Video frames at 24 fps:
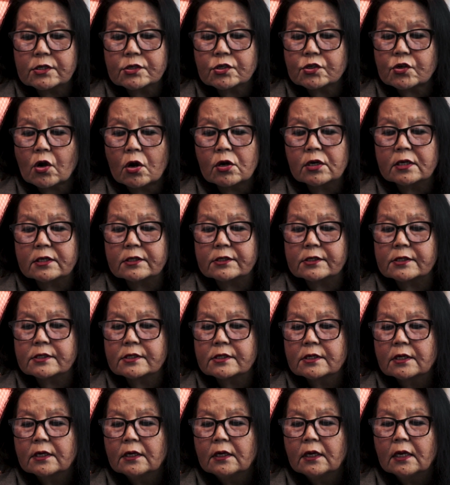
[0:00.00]

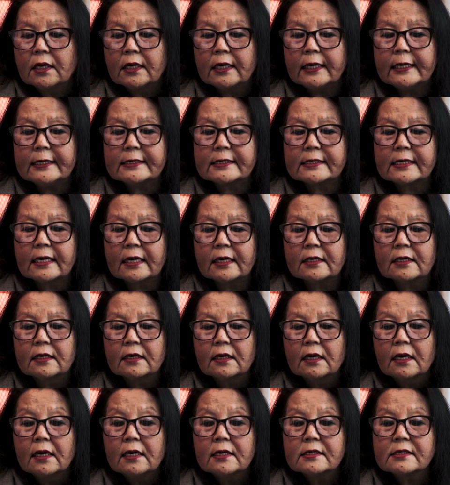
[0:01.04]
Saunders," he said.
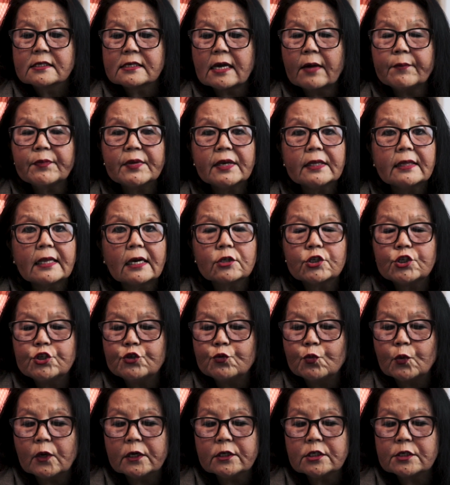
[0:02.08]
"Something that
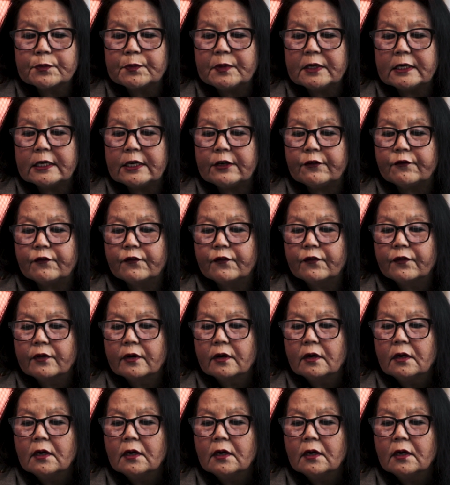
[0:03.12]
you won't believe."